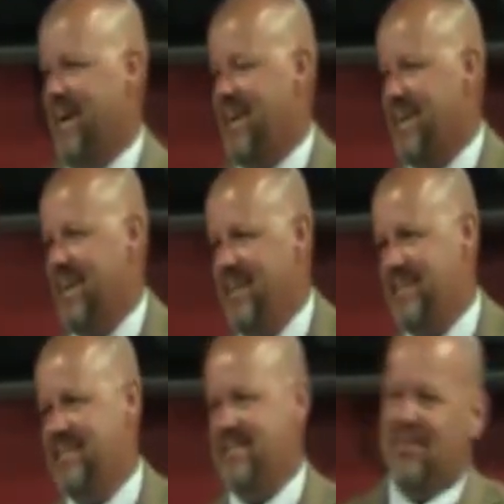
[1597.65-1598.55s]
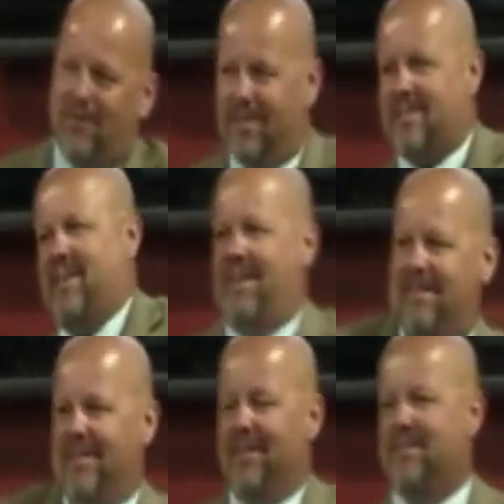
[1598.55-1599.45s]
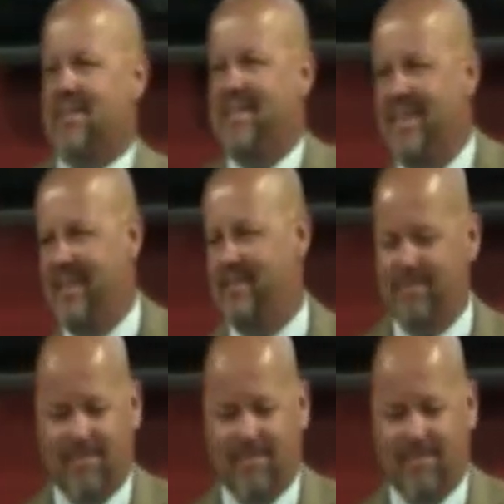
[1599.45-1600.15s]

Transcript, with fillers: kind of get the joints all loosened up,